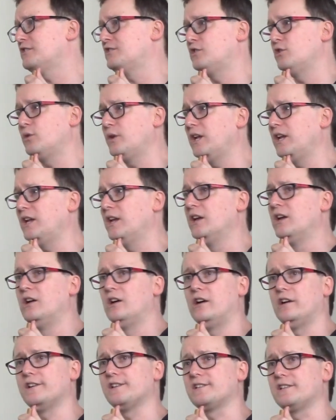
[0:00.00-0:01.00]
Tukey
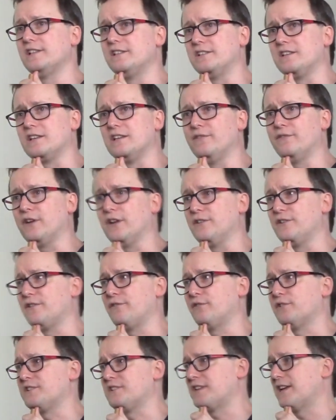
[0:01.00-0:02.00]
honestly significant
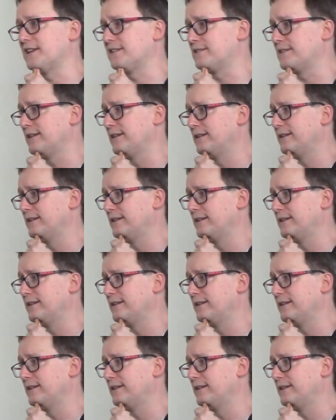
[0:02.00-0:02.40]
difference test?